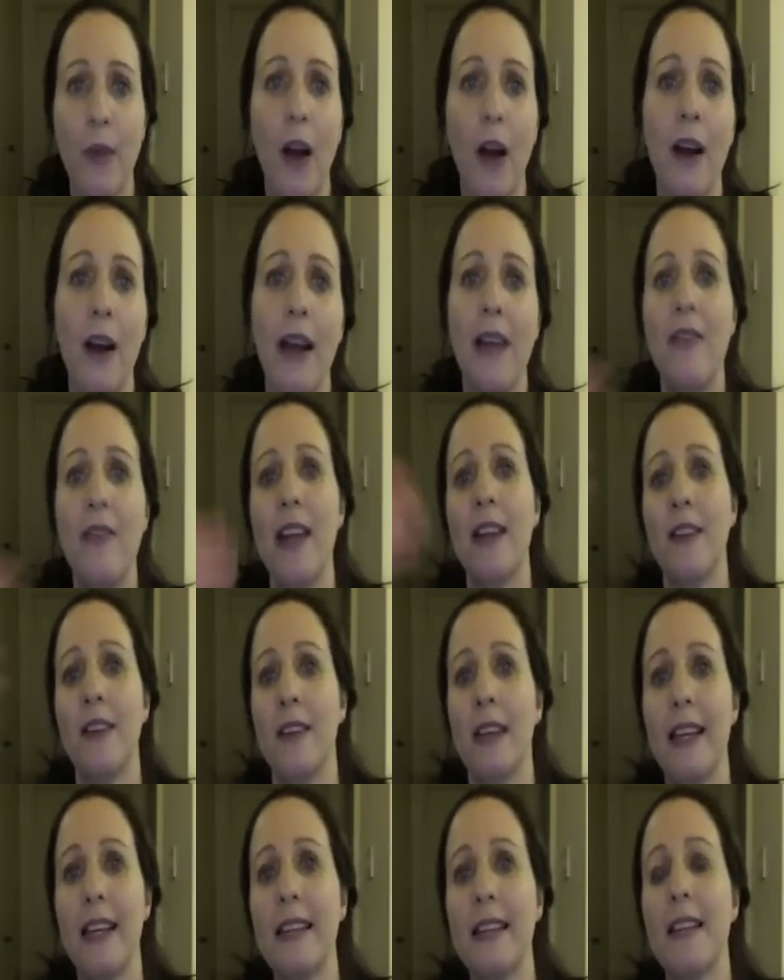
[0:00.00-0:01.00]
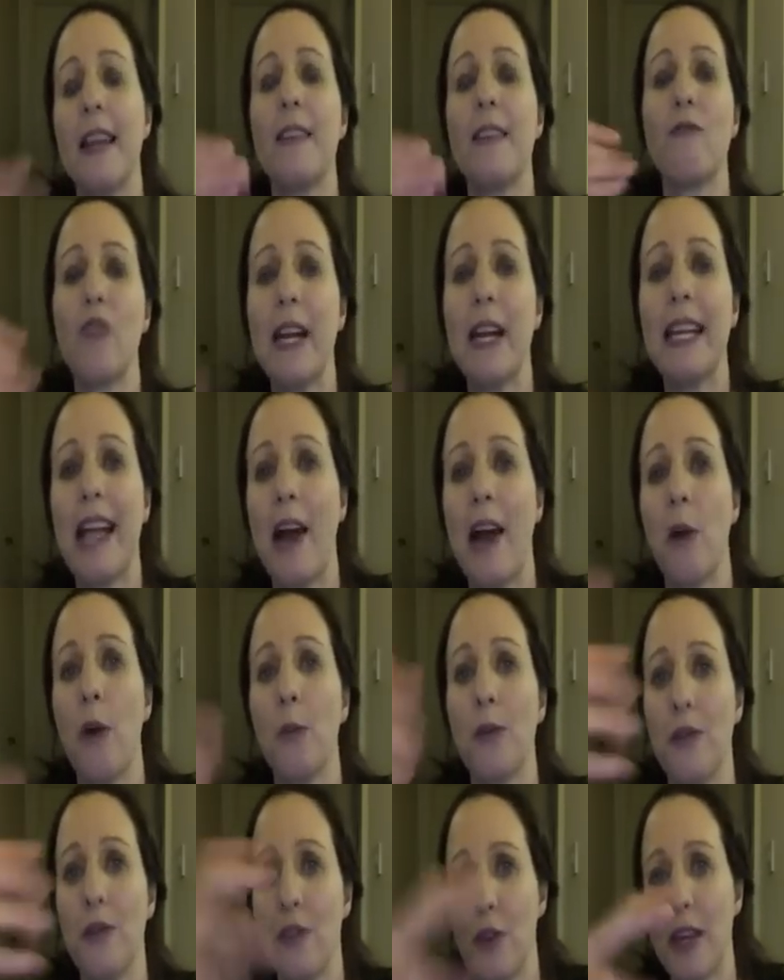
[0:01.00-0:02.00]
And then it really
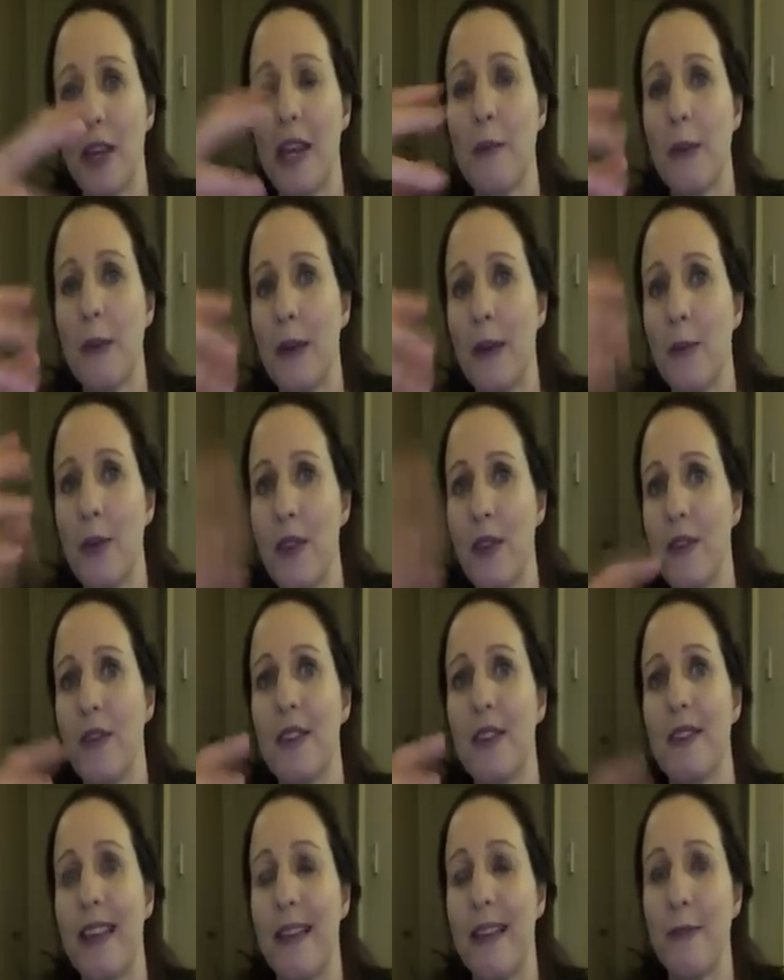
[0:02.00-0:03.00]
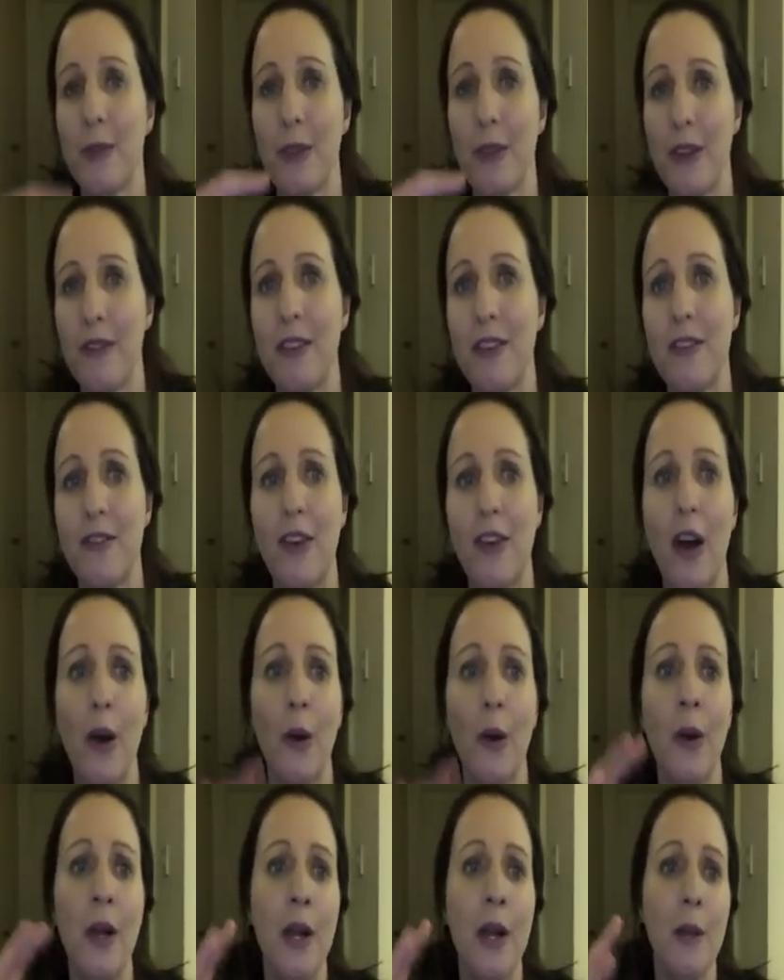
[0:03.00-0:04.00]
helps if you keep it within the same Scrivener
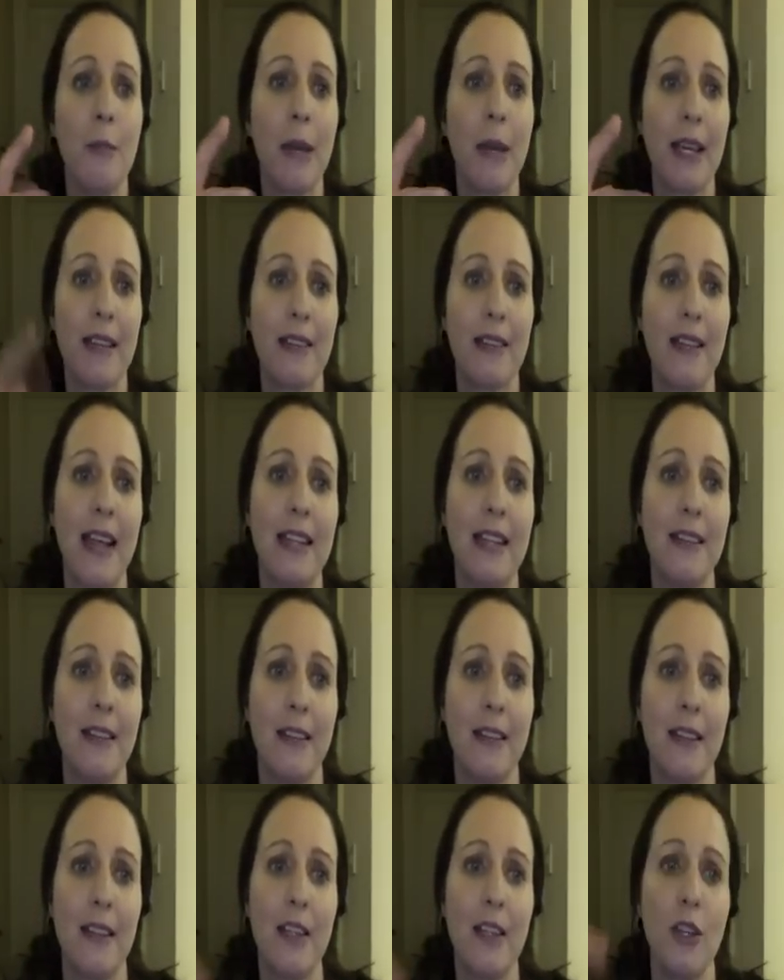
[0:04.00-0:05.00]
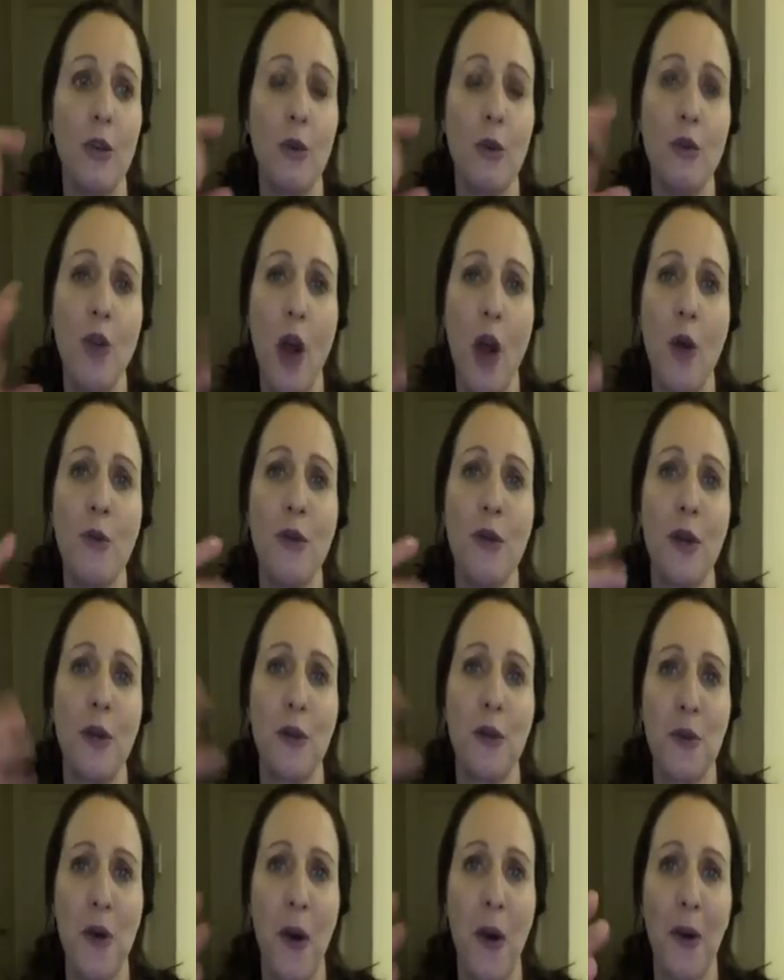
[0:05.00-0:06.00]
file, because then you know that
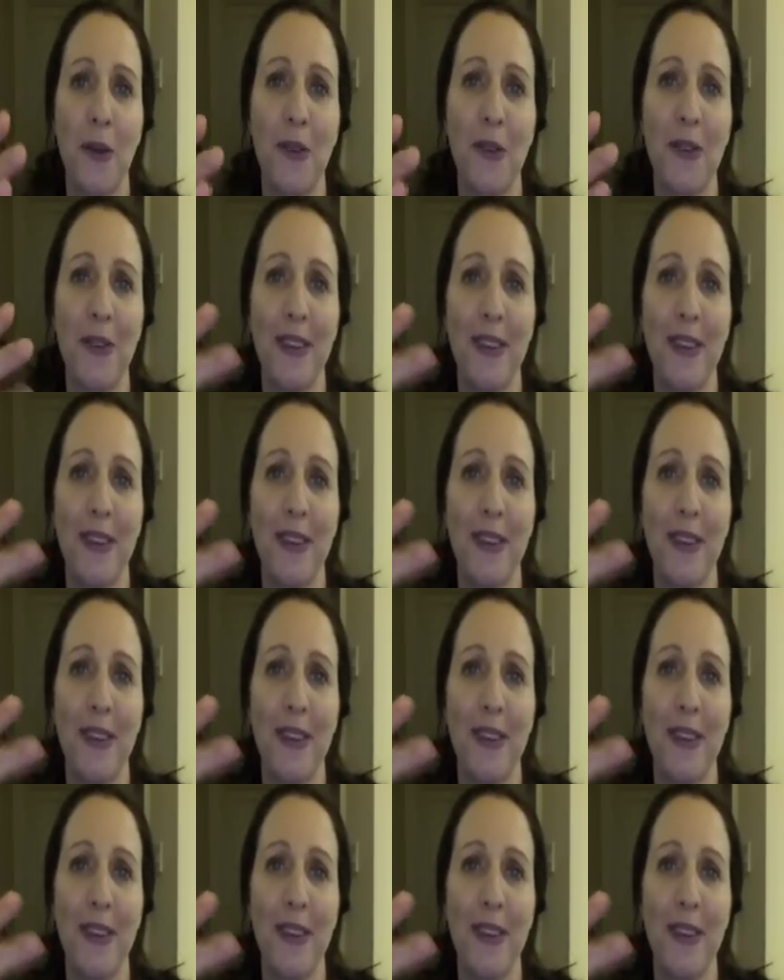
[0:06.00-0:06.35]
you're not